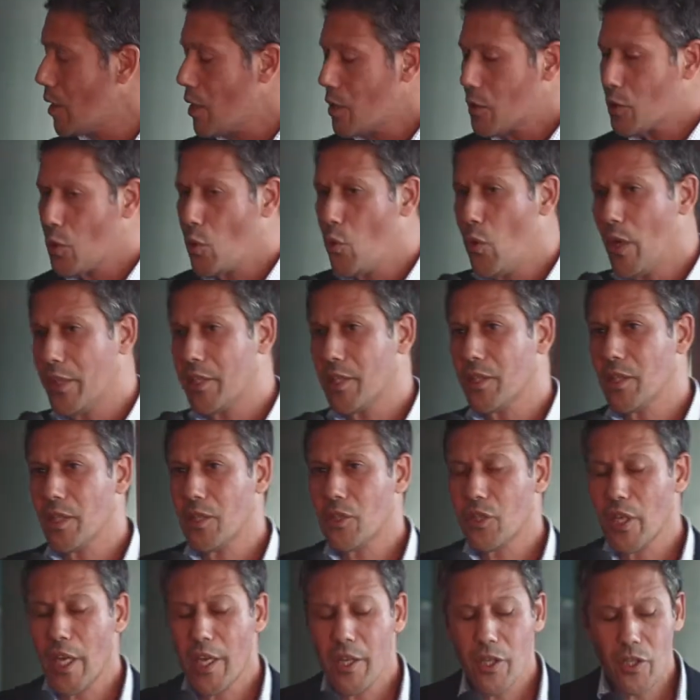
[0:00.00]
So what is the
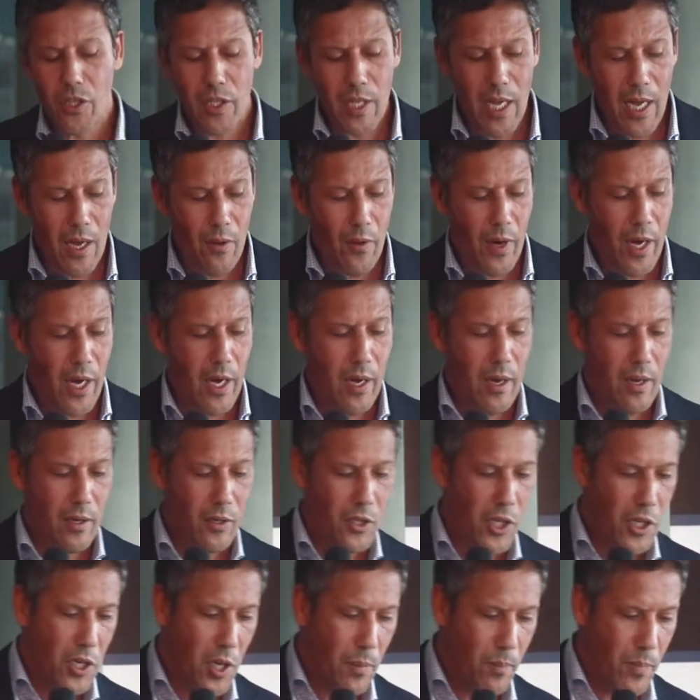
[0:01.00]
change now in
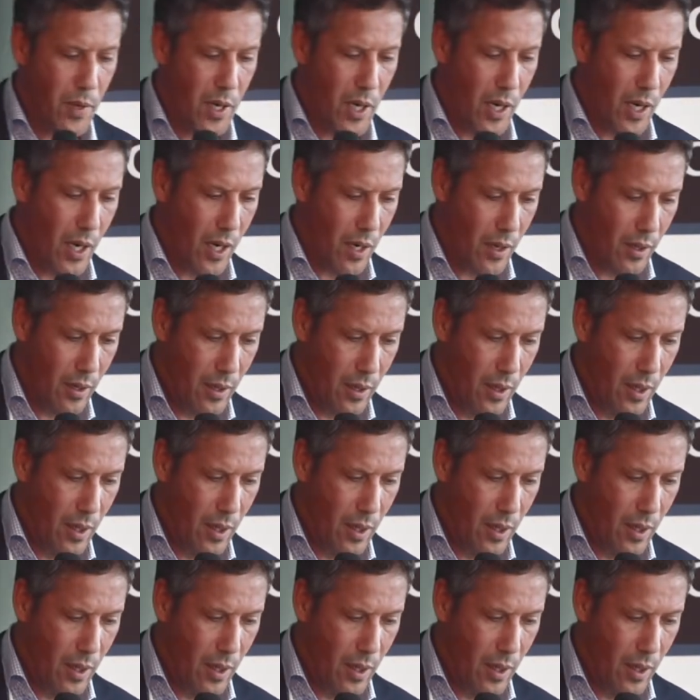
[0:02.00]
GDPR?